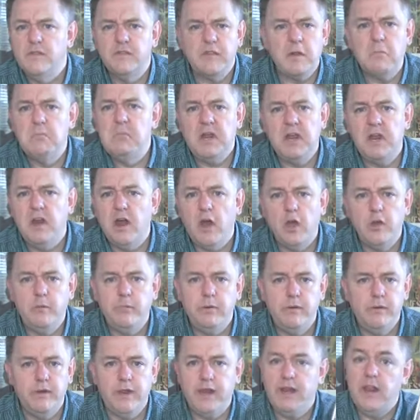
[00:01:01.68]
somebody had
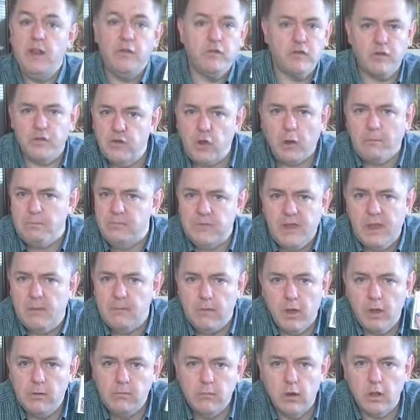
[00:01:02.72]
opened it, it's a shop
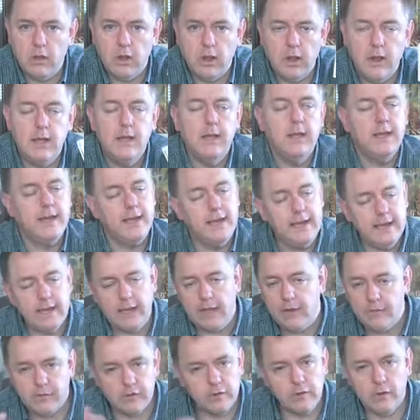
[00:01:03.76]
demo model. It
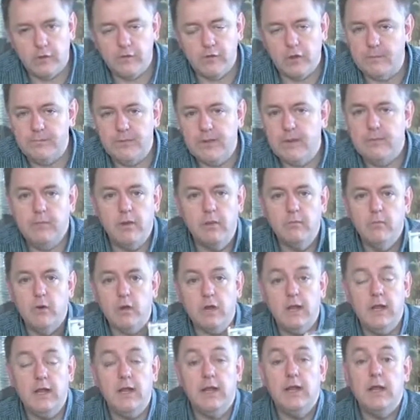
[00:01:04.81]
isn't a shop demo
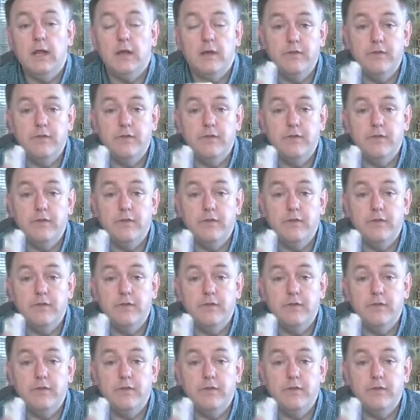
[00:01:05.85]
model.